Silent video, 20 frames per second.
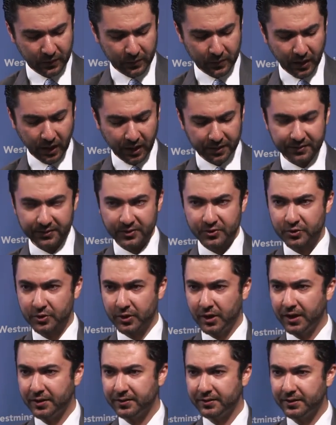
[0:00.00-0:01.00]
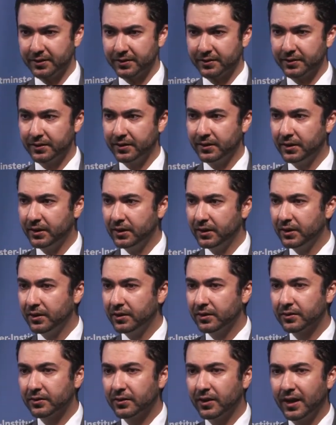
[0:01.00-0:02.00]
the hostage crisis.
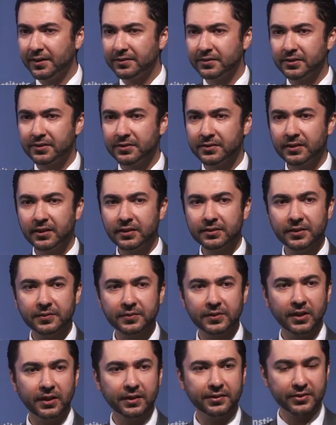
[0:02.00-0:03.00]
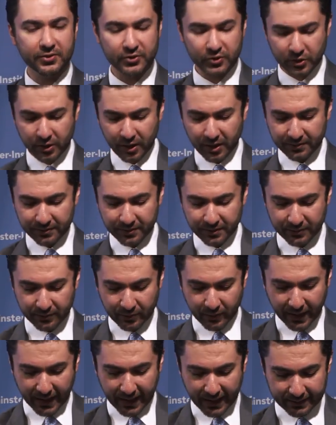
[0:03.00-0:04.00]
So as a result of the hostage crisis,
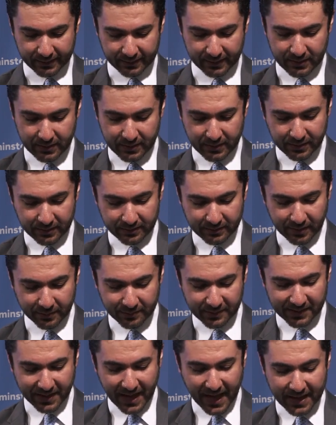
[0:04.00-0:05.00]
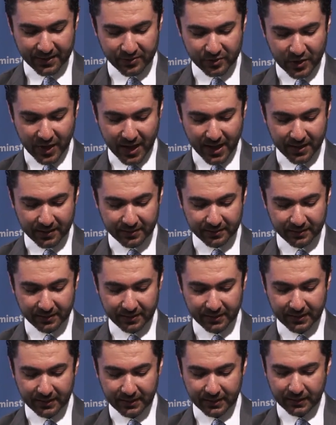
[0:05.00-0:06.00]
you had some
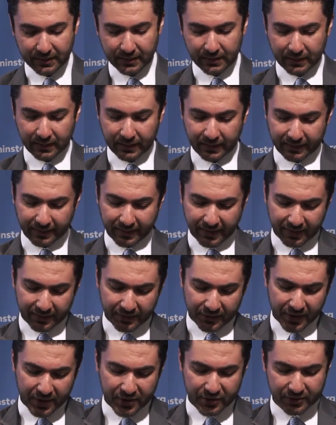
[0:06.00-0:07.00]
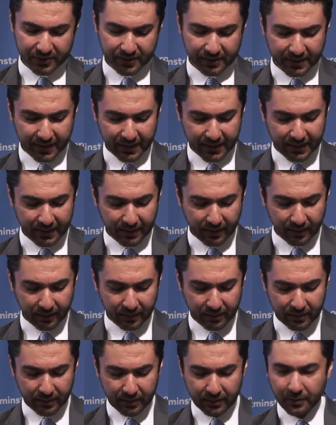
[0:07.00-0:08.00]
sanctions, they reached a
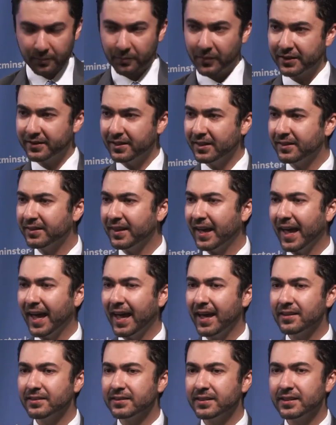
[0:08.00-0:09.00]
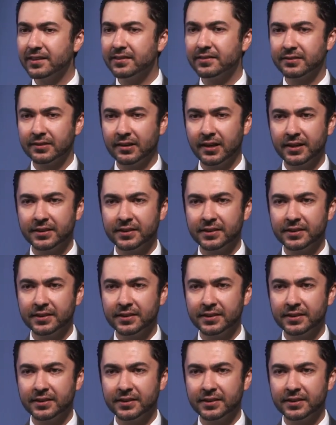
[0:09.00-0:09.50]
deal, but in the 80s, the